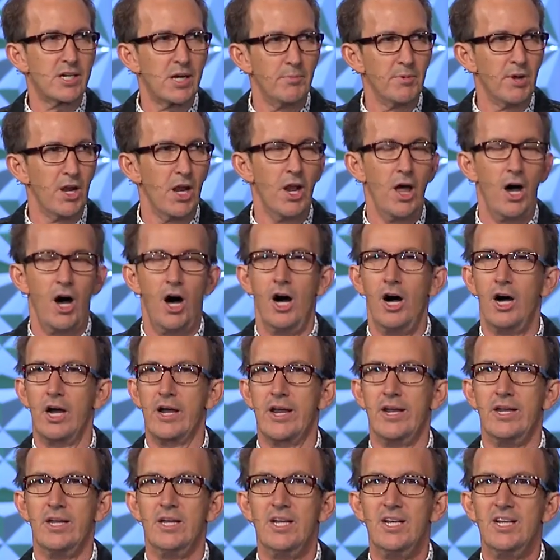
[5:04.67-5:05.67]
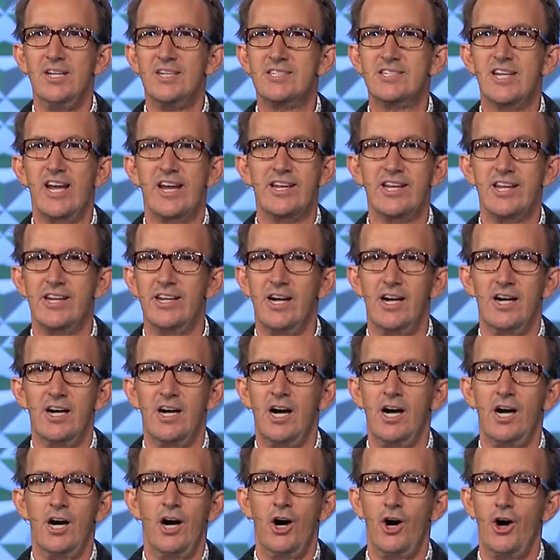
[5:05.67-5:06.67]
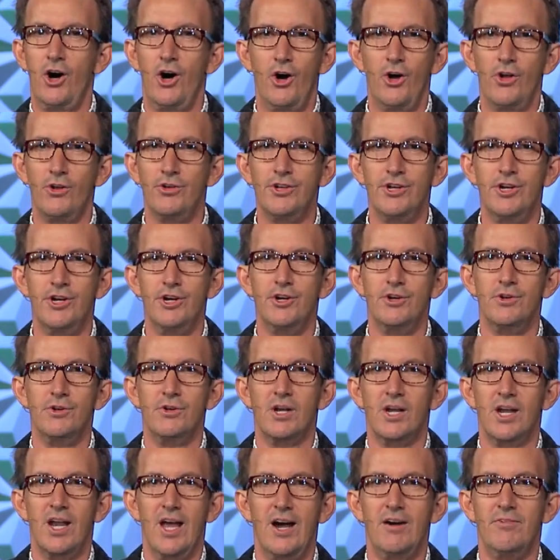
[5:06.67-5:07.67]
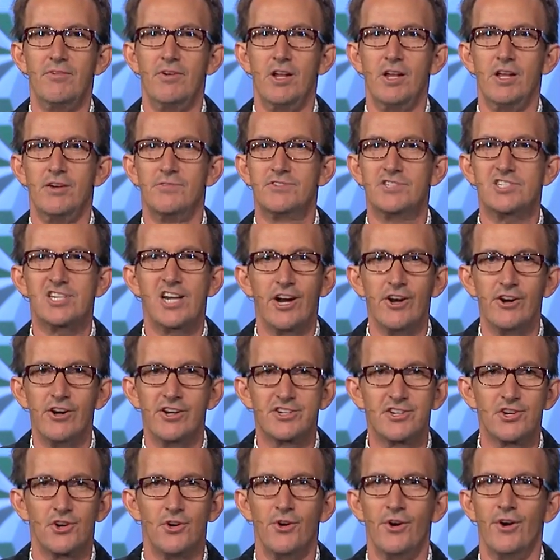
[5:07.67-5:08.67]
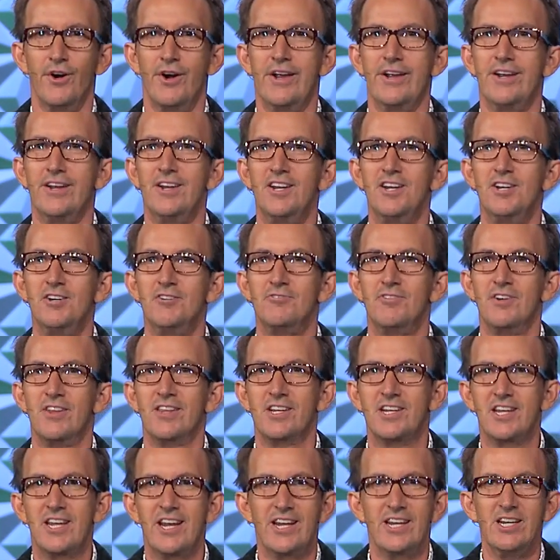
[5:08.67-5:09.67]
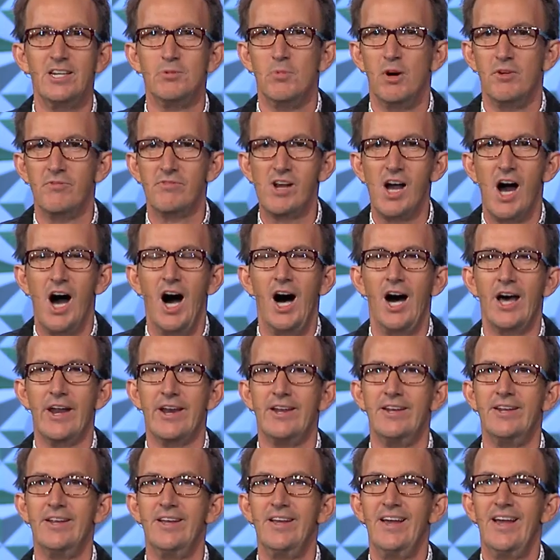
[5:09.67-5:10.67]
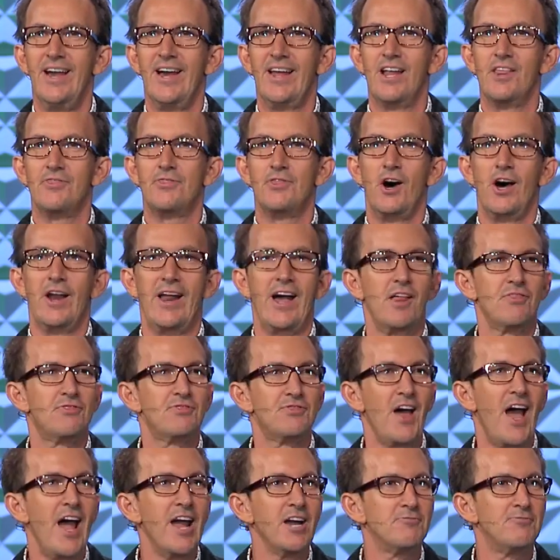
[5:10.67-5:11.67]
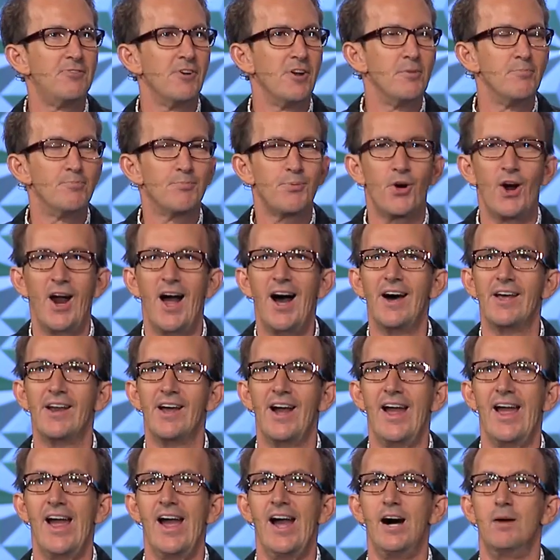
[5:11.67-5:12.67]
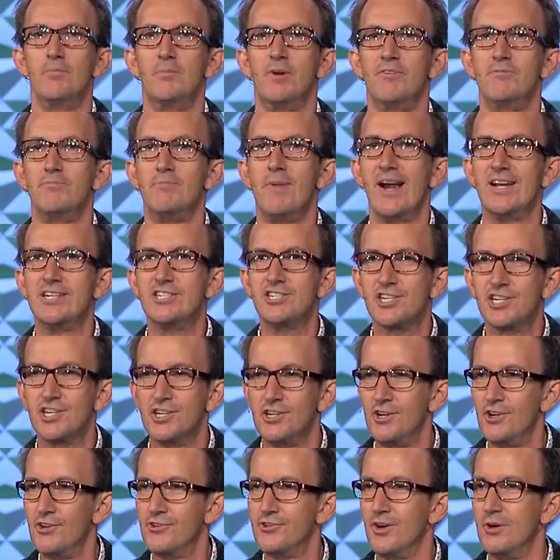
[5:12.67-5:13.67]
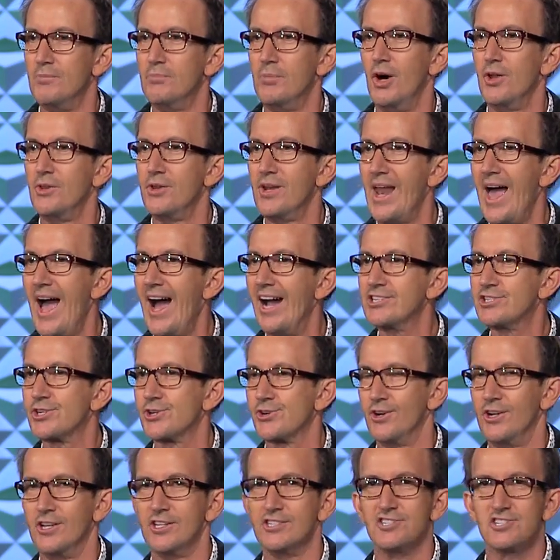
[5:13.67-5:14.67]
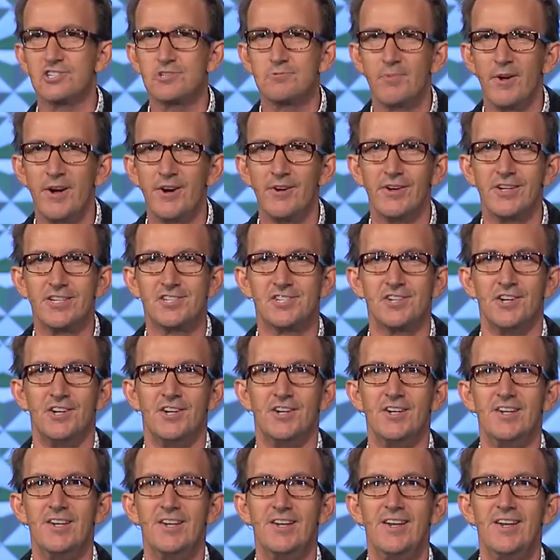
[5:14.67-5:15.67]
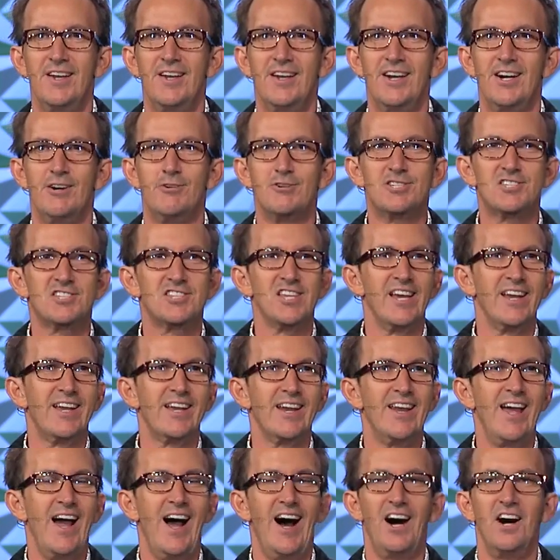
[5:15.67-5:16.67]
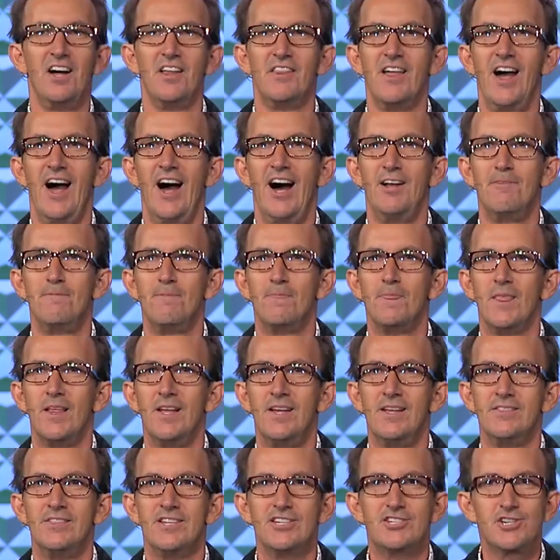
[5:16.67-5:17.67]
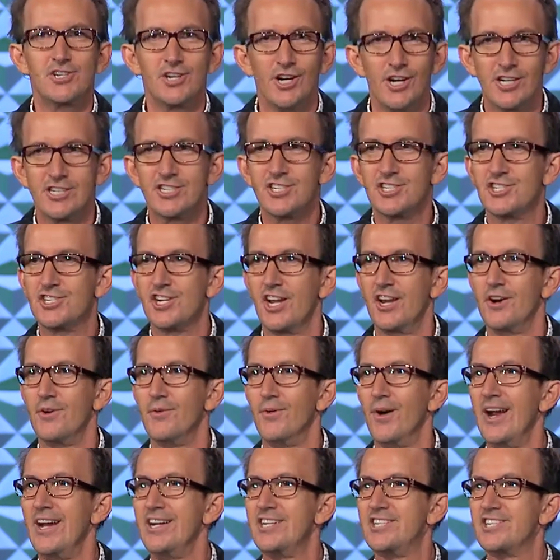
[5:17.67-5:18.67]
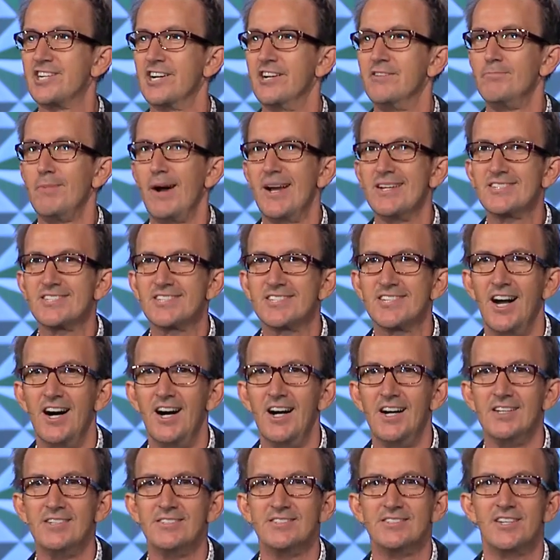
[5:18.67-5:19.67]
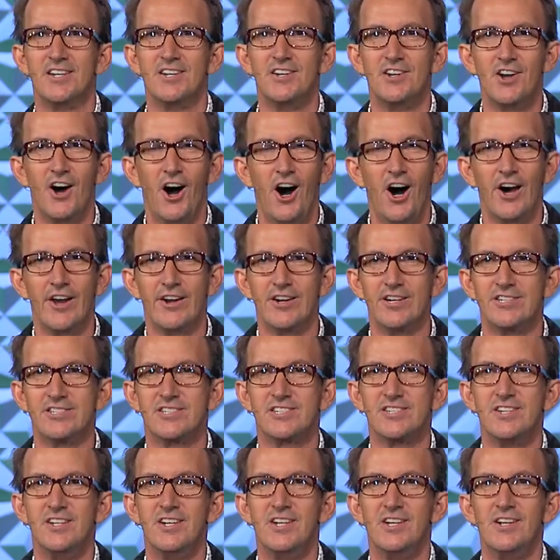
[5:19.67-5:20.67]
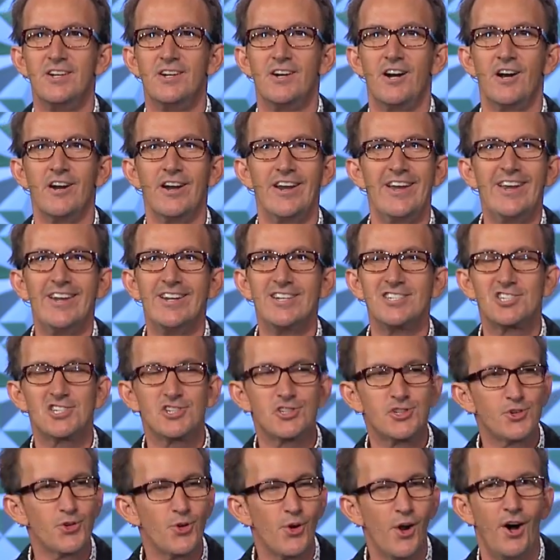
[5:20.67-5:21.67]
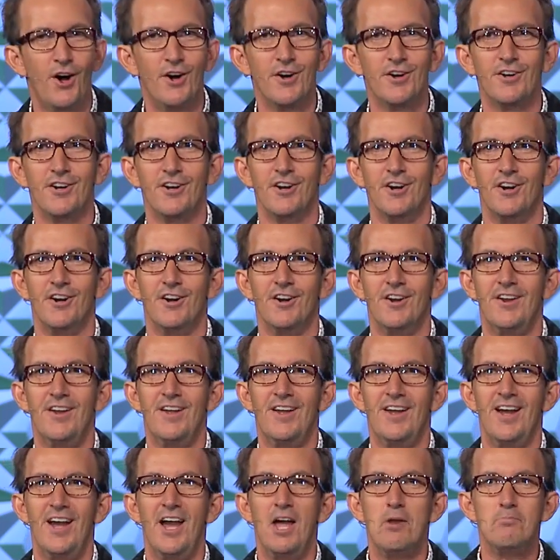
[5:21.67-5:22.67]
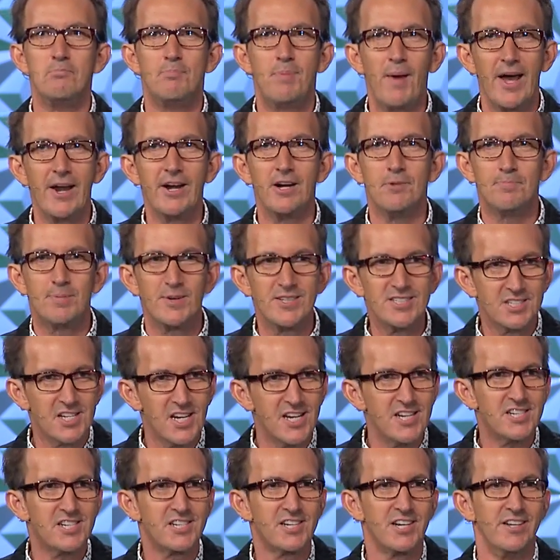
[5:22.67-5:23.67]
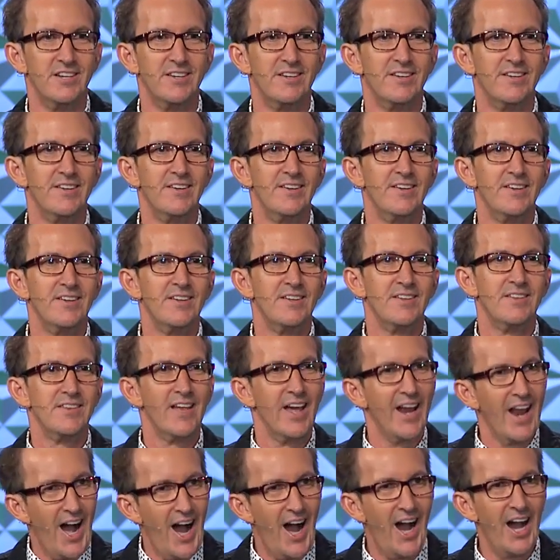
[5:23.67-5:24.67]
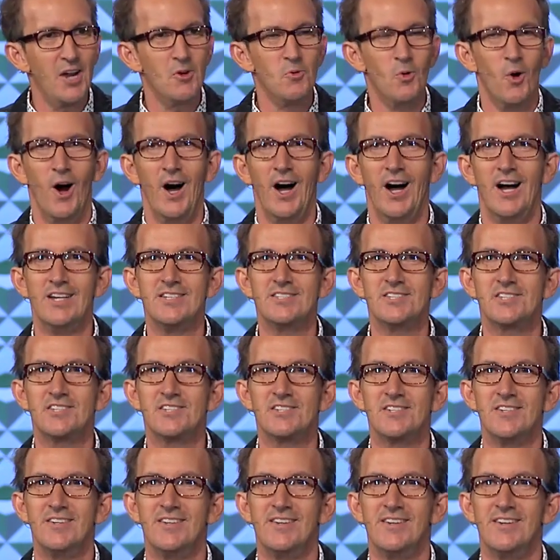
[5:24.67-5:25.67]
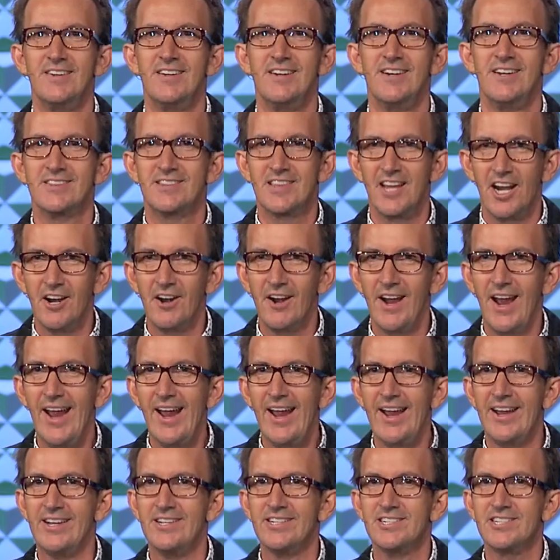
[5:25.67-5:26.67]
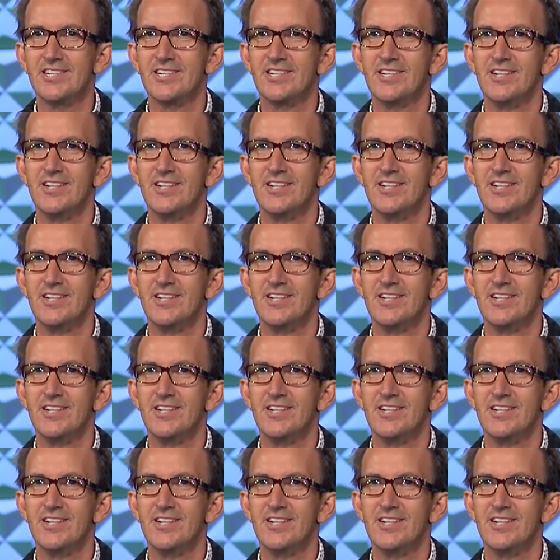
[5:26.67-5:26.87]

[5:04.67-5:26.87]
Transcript: coming along and taking a, a whole new level of territory for the kingdom of God. And, and I thought how thankful and proud I am of my children, both natural and spiritual. I was thinking how that the church generation of my sons and daughters are in a stronger and better position than I was at their age.